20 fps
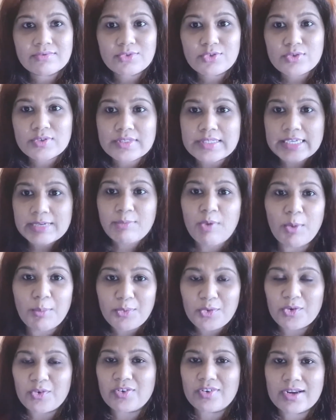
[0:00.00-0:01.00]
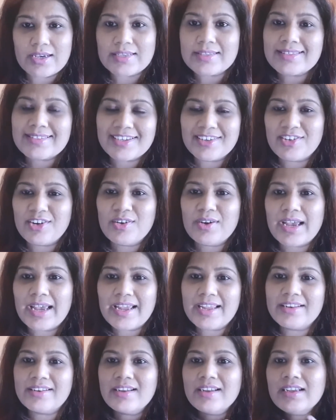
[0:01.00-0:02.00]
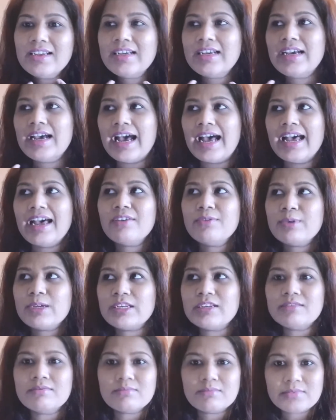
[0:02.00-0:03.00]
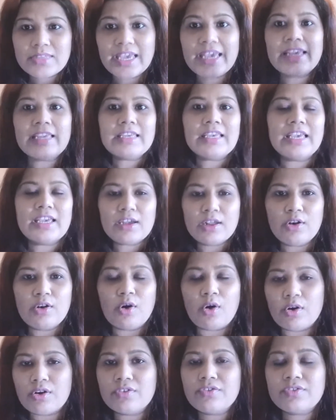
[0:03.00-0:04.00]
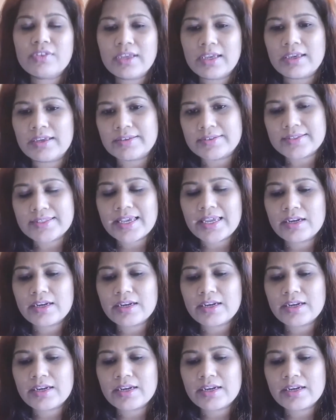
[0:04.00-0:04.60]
to see more progress, and I have been thinking a lot of things.